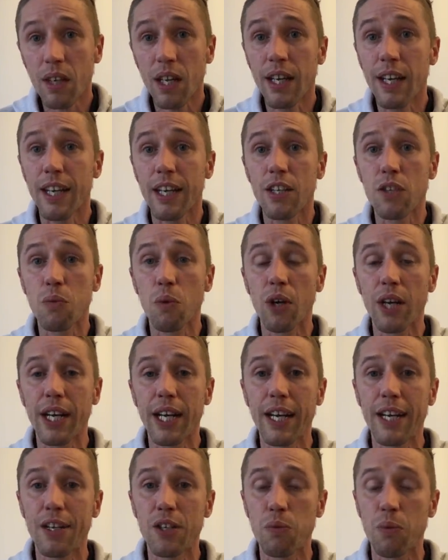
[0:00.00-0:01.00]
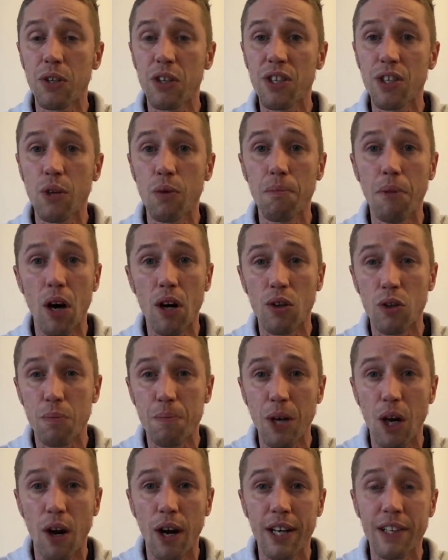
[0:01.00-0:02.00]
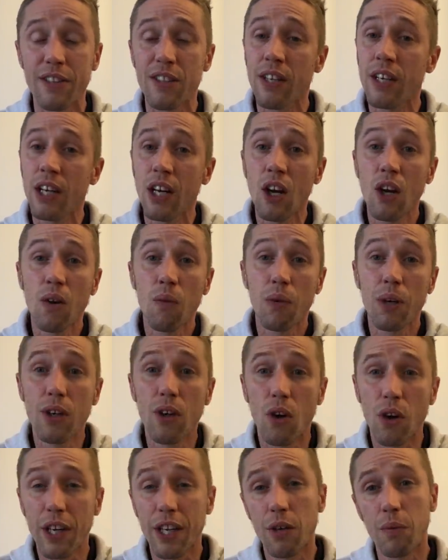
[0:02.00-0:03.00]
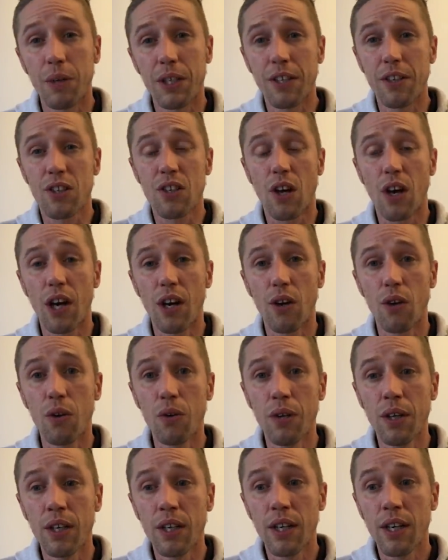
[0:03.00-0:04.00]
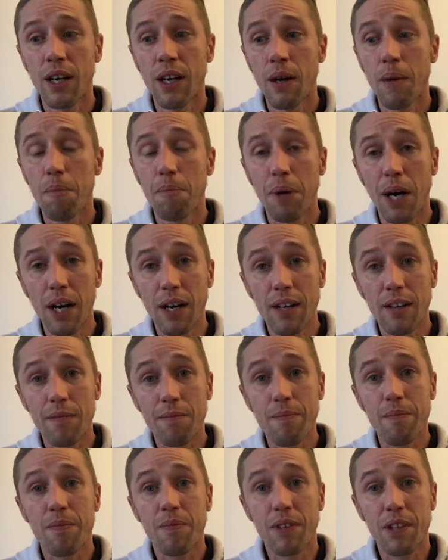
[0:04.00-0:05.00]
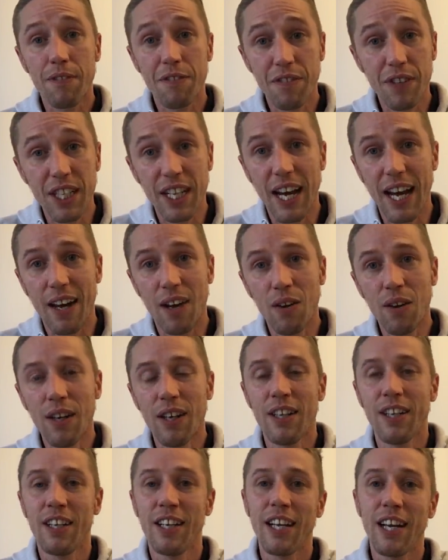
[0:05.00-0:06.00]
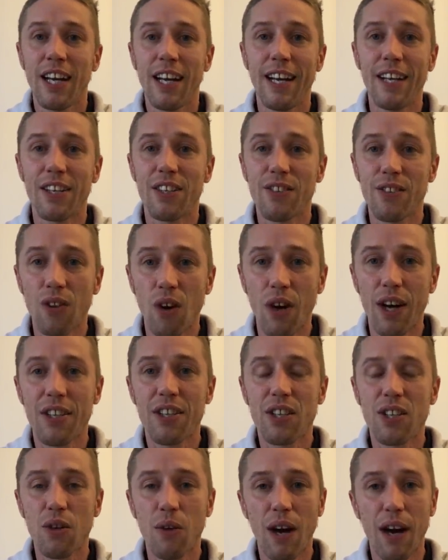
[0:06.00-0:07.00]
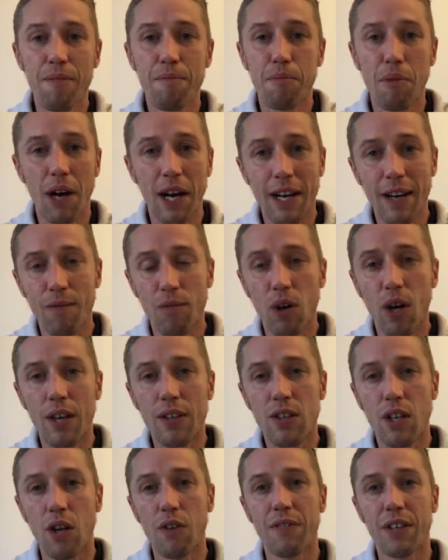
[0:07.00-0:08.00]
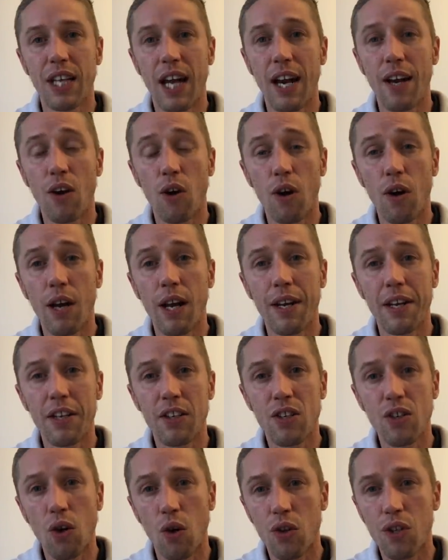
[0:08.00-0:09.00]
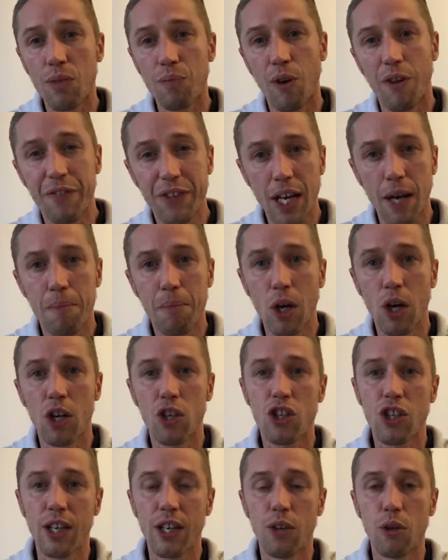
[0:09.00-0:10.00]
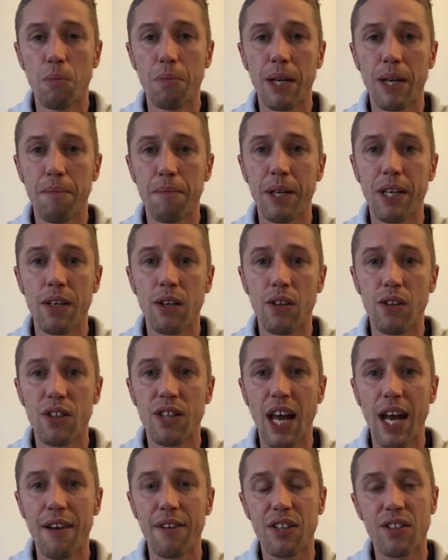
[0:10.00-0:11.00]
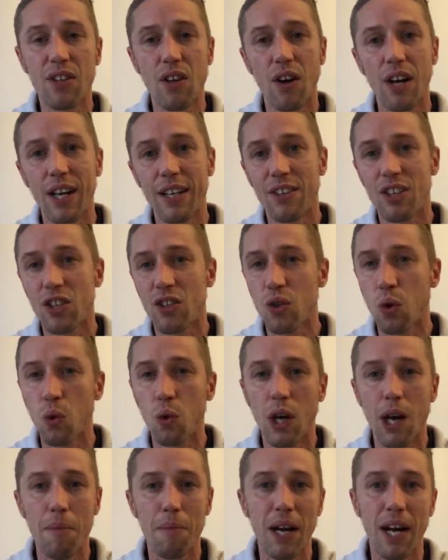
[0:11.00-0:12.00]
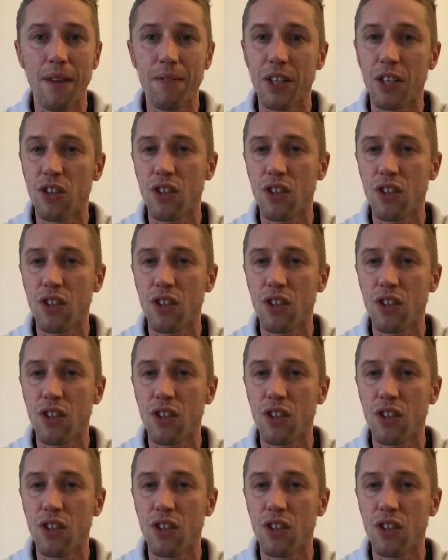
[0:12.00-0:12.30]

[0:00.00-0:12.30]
it is what it is. We're still miles behind. We're not going to win the title. But for now, it's nice to have bragging rights over that lot. And it's knocked them off their perch a little bit because they're starting to talk about the